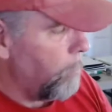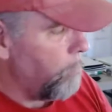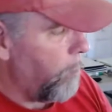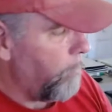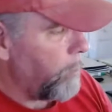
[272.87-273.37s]

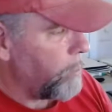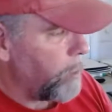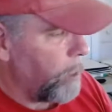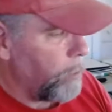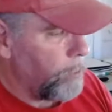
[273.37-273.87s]
roughing
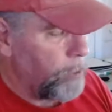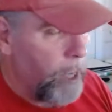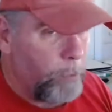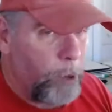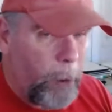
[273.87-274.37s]
cycles.
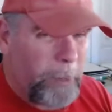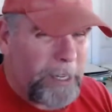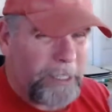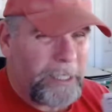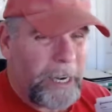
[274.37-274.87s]
And probably
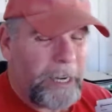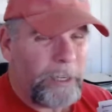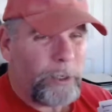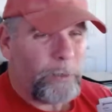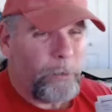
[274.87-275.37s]
the lathe
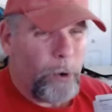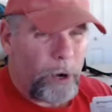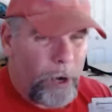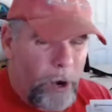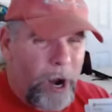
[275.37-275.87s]
is
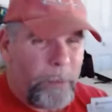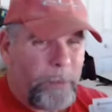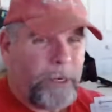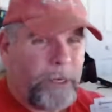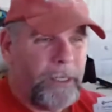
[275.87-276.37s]
more
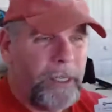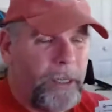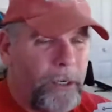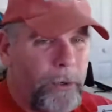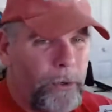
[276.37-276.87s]
commonly
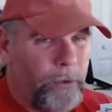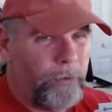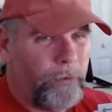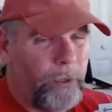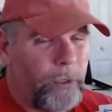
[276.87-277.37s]
used
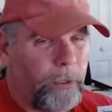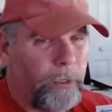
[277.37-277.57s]
for